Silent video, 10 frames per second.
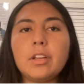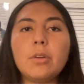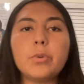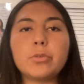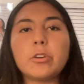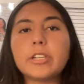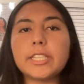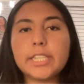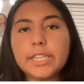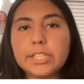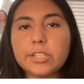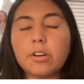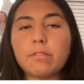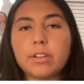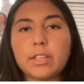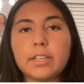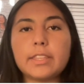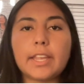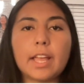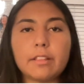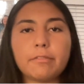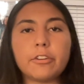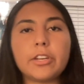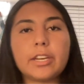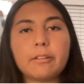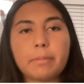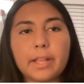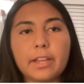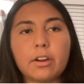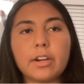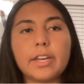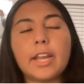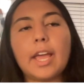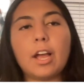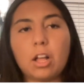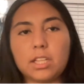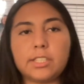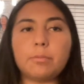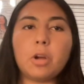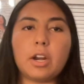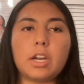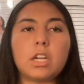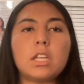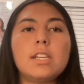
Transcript: which will continue to overlook the California Native Plant Garden at Hollandale Park.